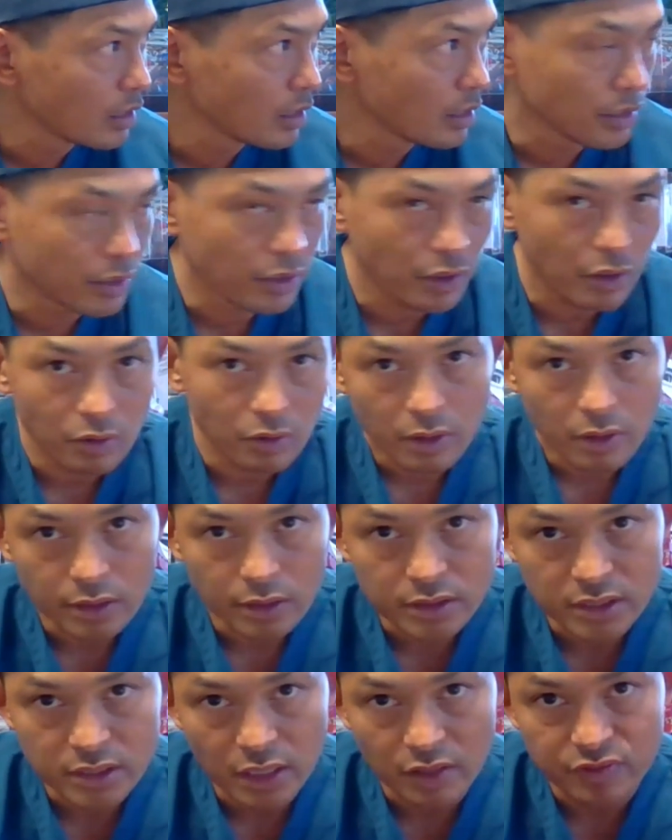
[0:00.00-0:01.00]
You know,
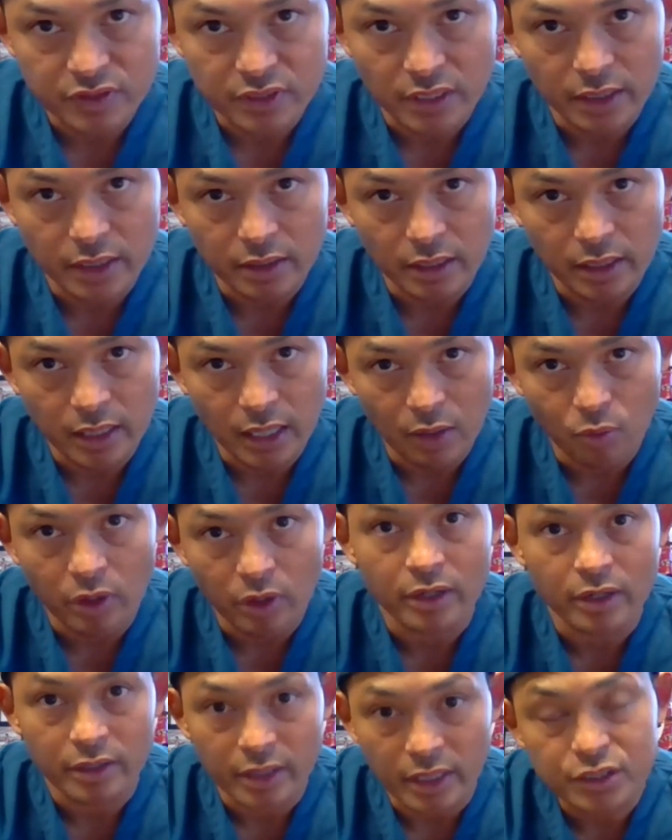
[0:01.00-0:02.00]
instead of saying like I
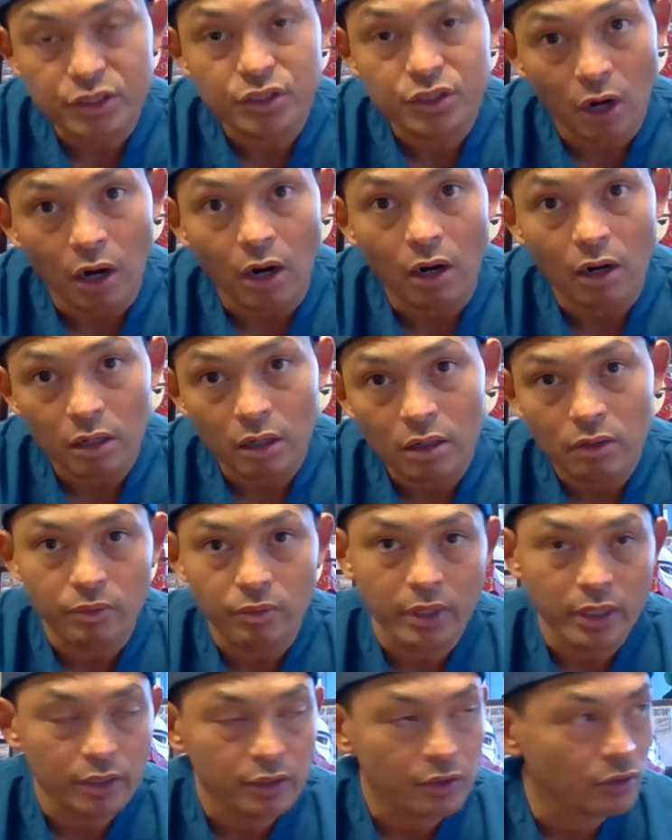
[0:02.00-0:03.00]
want a nice car
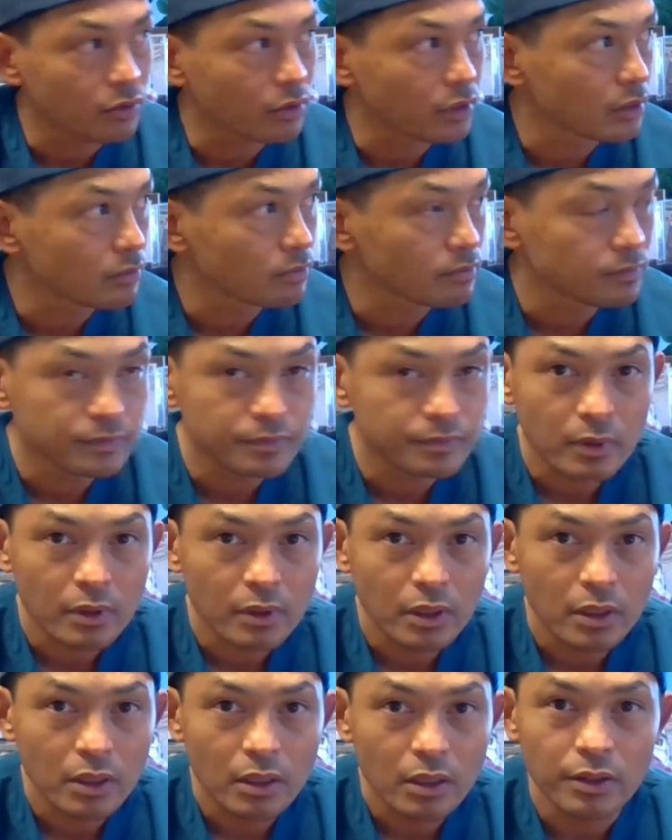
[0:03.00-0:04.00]
when I grow up,
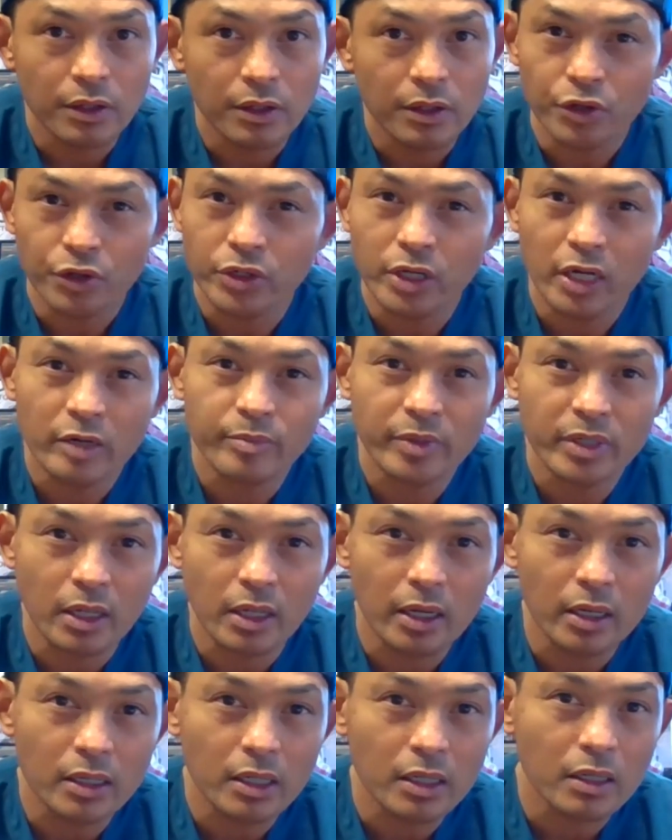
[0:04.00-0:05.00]
no, you got to be
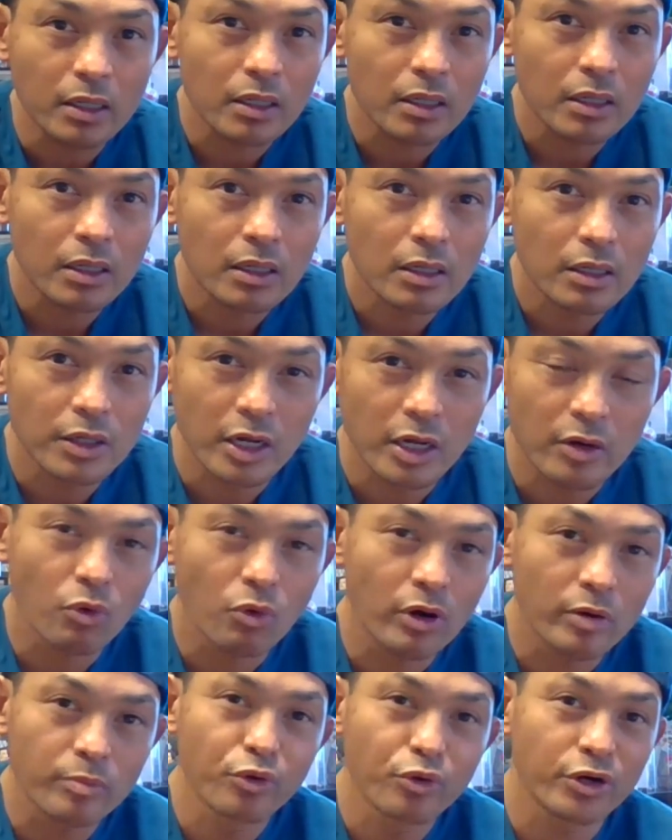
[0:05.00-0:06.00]
like you got to
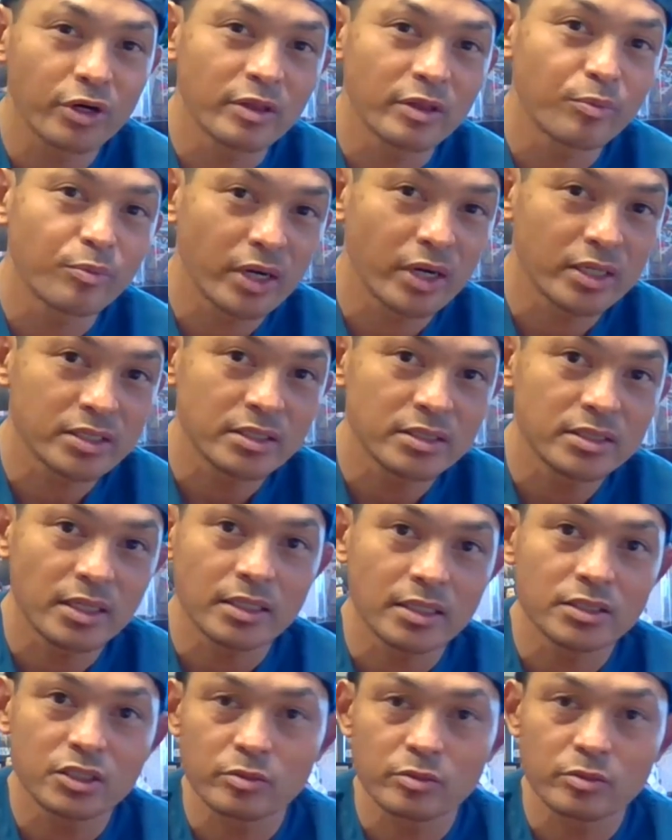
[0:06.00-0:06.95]
one put in the present tense.